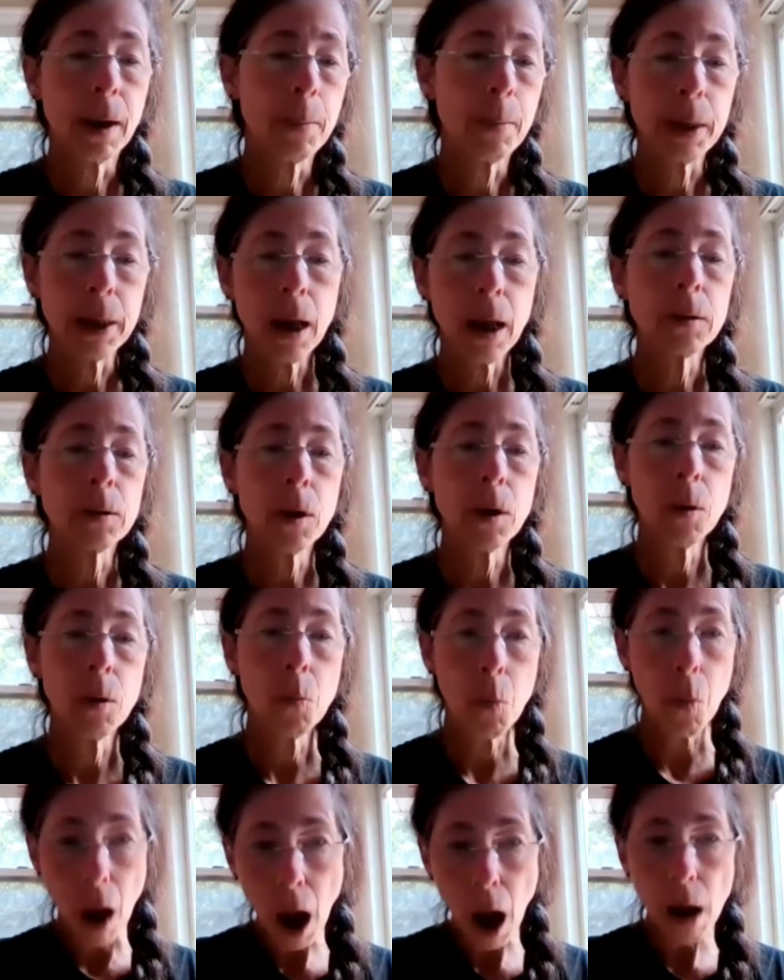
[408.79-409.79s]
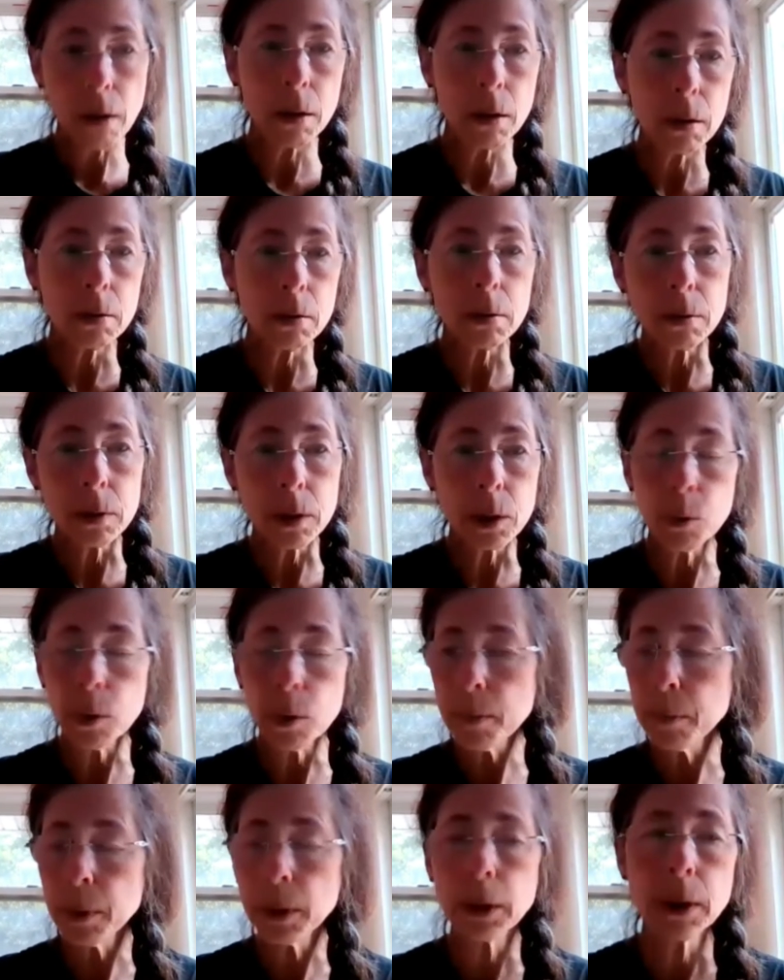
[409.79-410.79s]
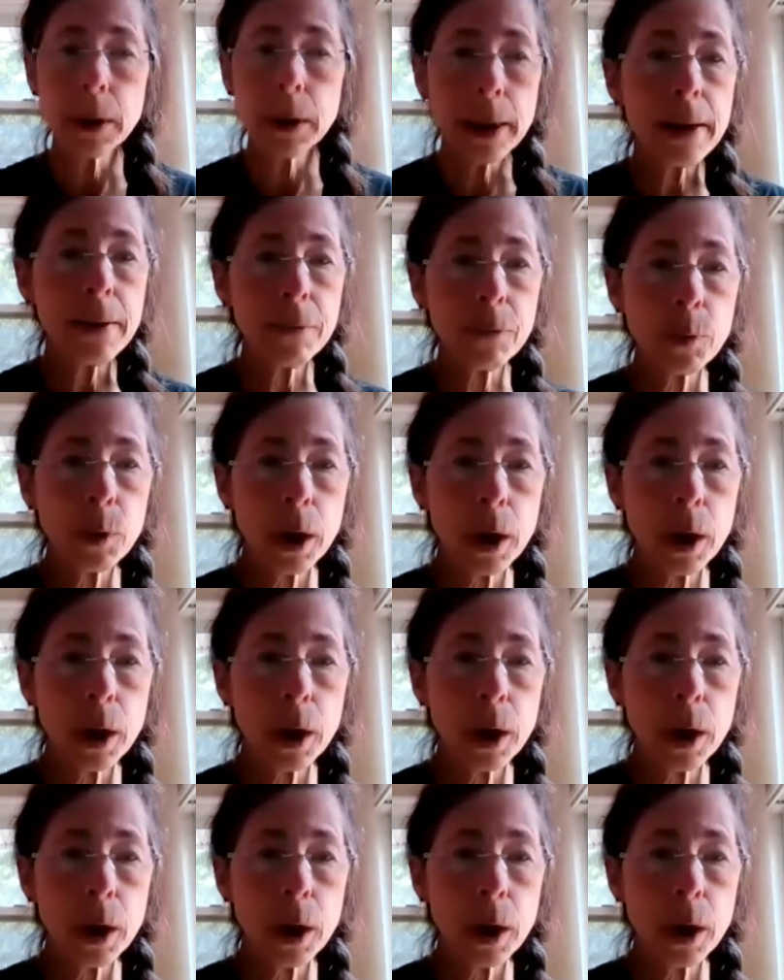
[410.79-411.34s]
I mean, I'll go, wahoo, you wouldn't believe